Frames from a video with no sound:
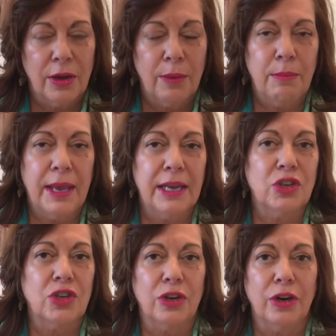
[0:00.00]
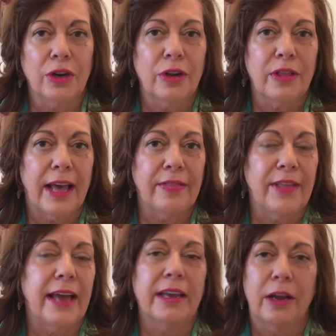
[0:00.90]
Make sure that
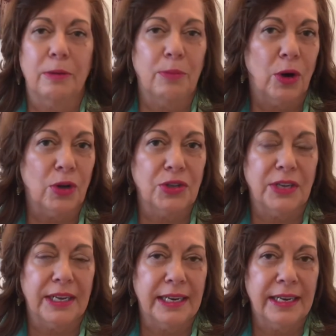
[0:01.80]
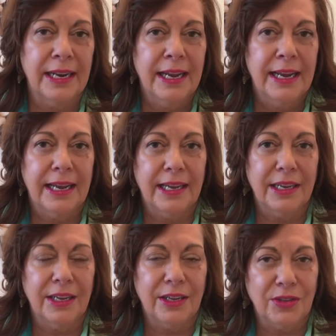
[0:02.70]
that young person
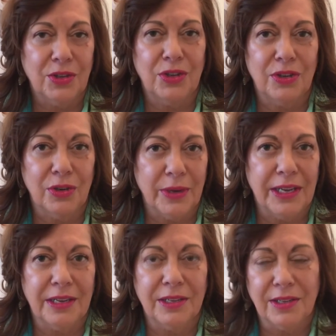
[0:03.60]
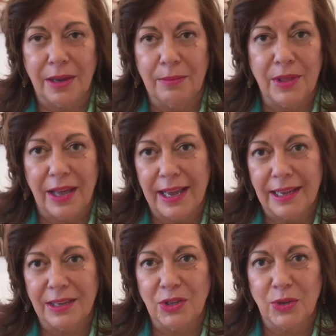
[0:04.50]
is doing some
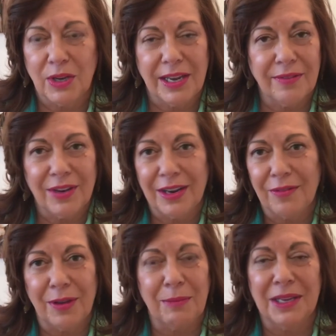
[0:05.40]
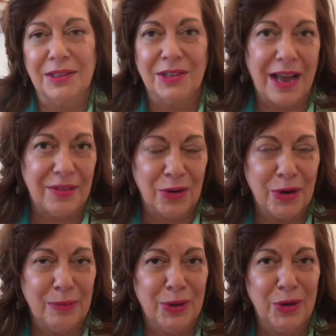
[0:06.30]
things, even if it means on their
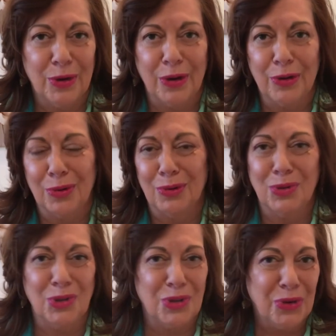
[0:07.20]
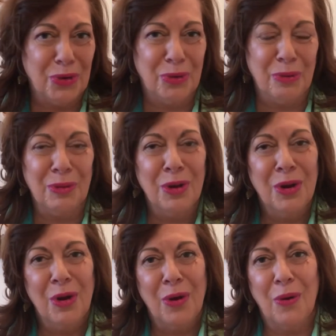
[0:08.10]
computer through Zoom
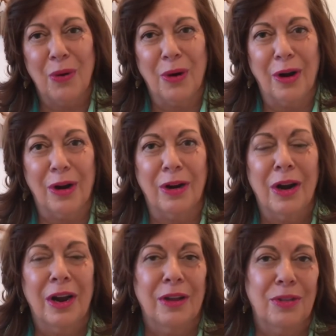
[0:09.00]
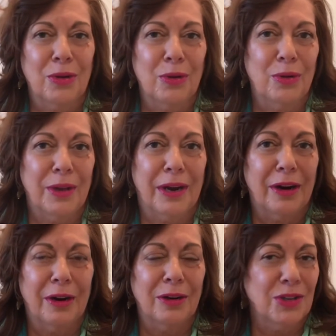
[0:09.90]
or through
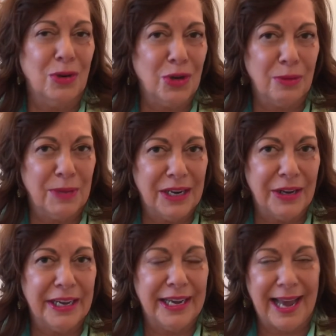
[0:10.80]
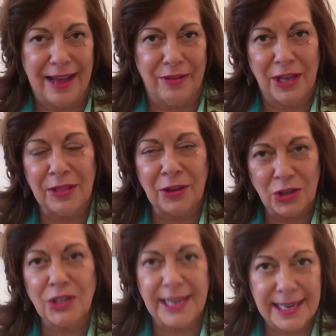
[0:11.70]
their social media account, that they're
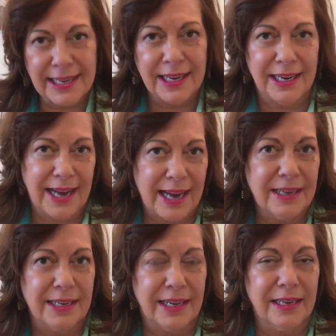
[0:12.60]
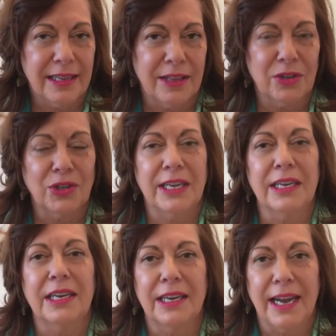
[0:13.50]
staying
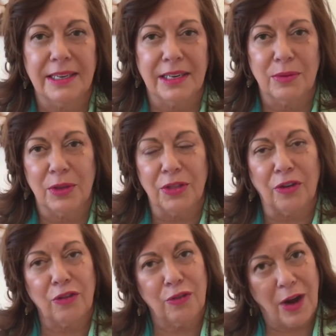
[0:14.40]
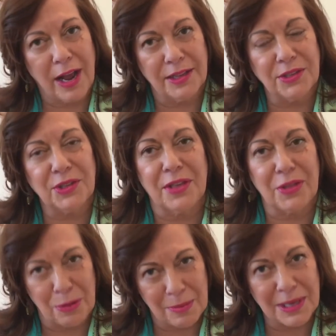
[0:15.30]
connected with their friends that
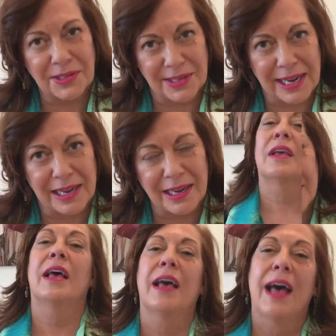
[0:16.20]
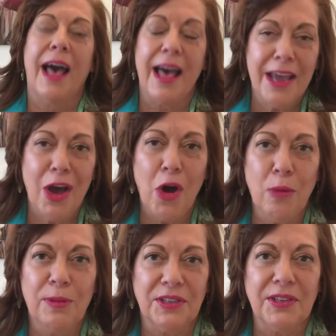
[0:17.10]
they're missing. I
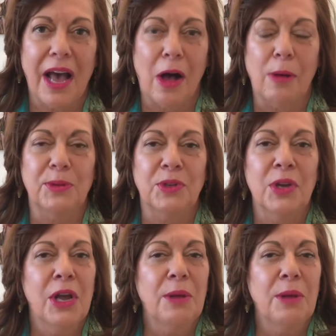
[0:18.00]
hope this helps.